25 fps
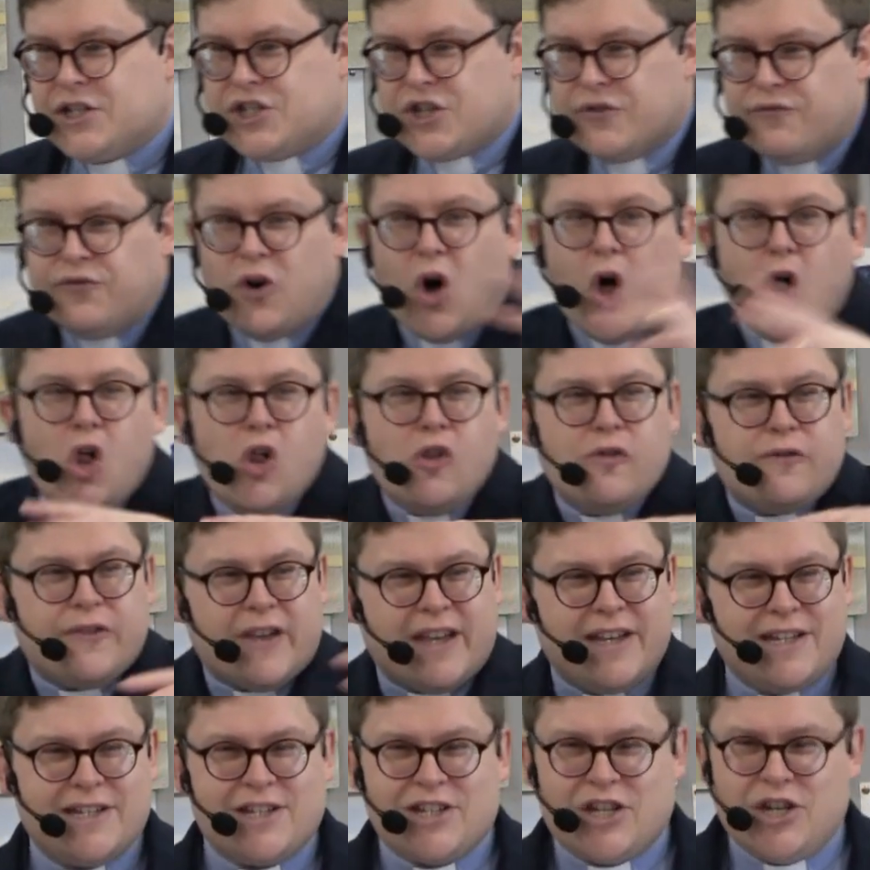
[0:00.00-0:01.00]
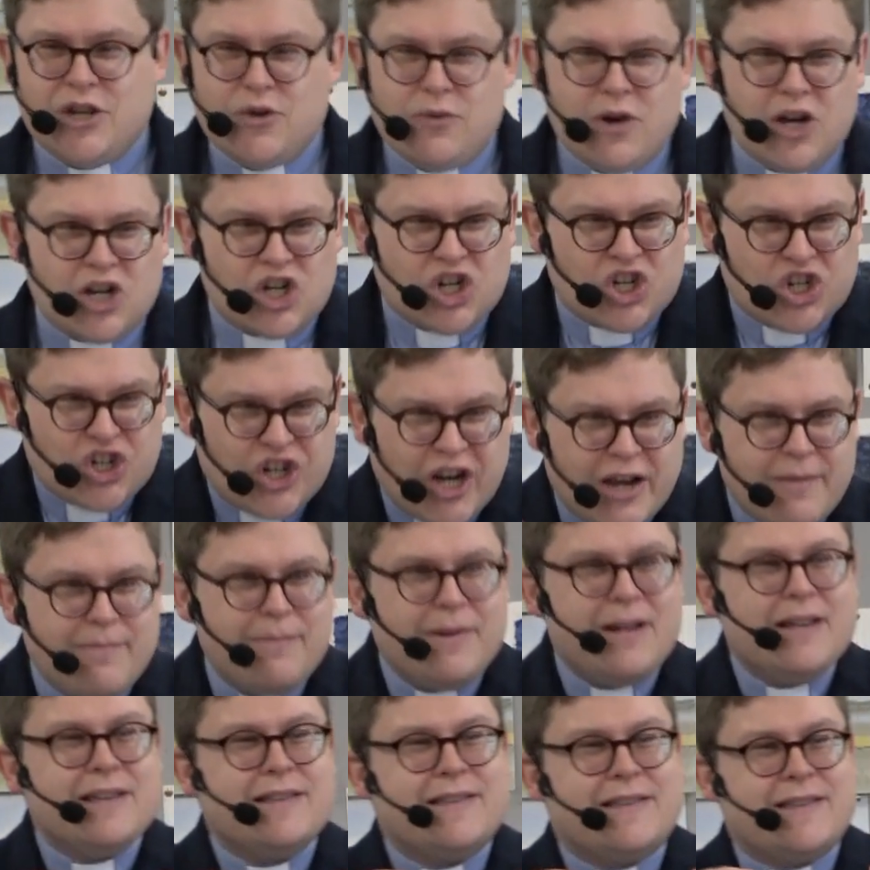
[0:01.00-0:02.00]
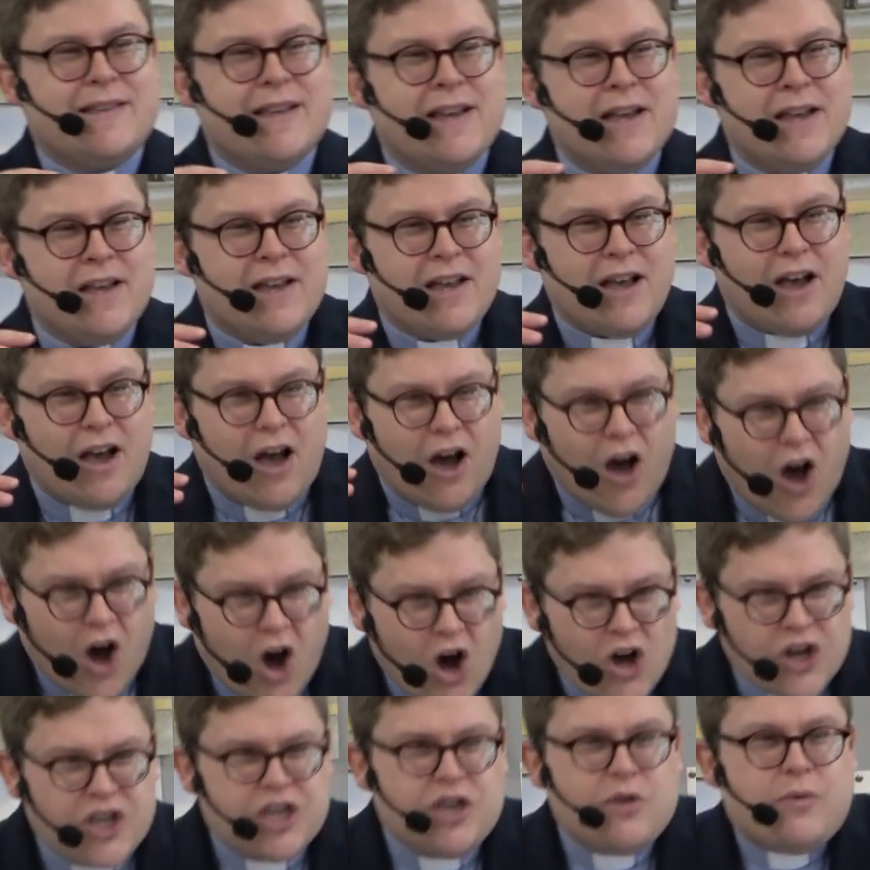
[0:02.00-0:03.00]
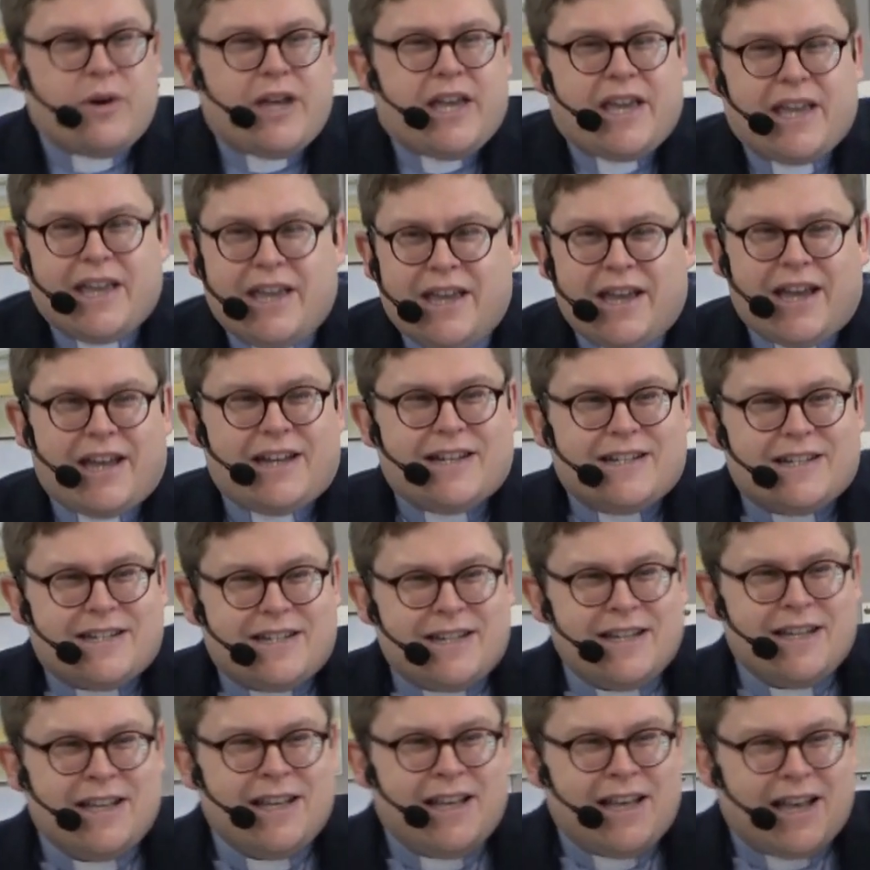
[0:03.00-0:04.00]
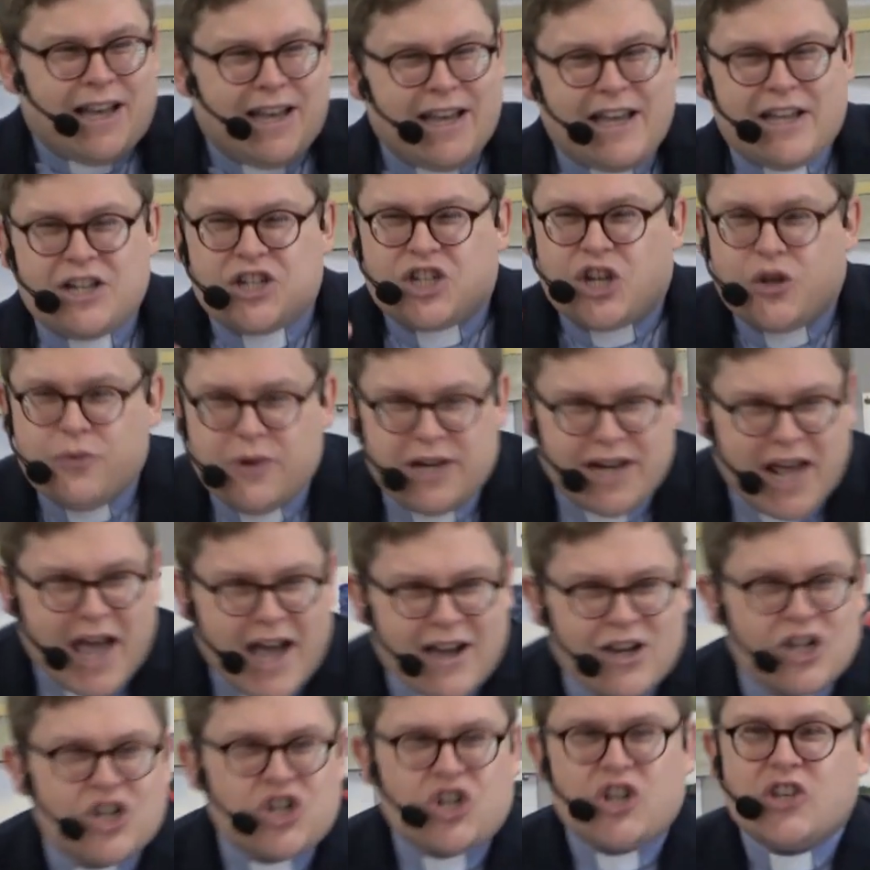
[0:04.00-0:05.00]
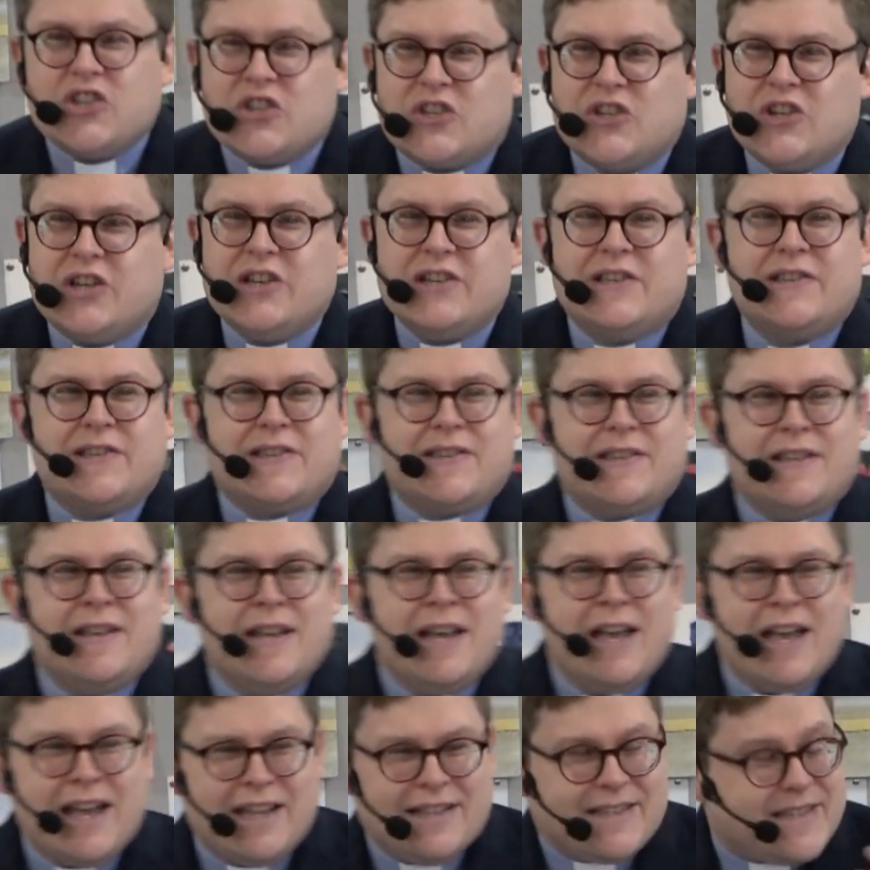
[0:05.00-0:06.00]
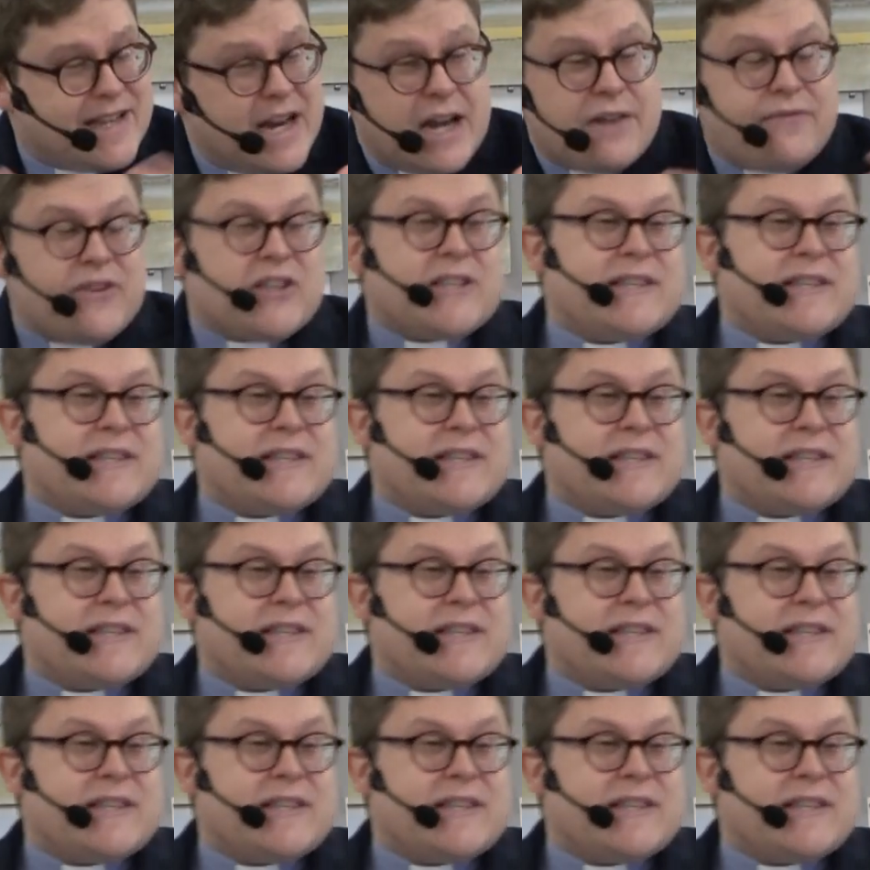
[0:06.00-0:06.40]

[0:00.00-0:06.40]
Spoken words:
devolve into a shameless arguing and into an anxiousness. Instead of a